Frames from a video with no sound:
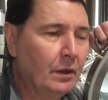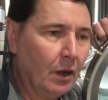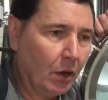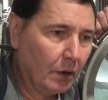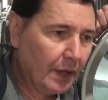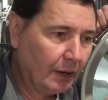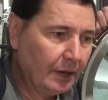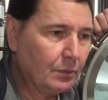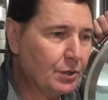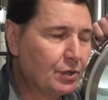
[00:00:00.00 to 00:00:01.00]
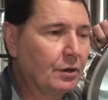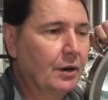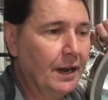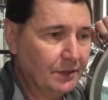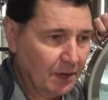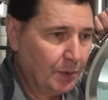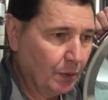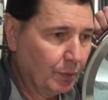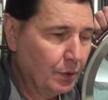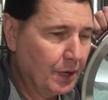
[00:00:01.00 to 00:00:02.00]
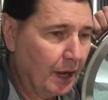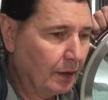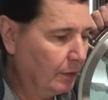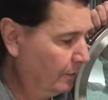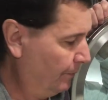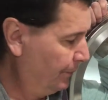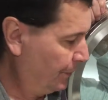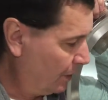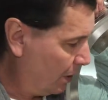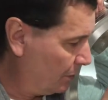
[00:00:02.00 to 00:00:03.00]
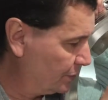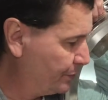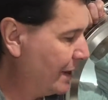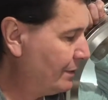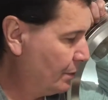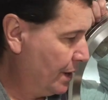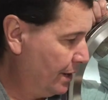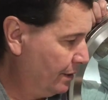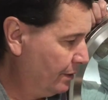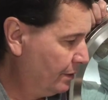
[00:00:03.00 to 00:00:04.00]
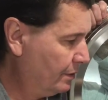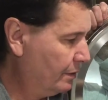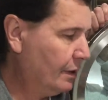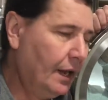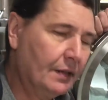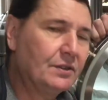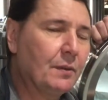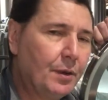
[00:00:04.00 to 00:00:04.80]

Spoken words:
All of that liquid sugar ends up in the brew kettle. All the spent grain ends up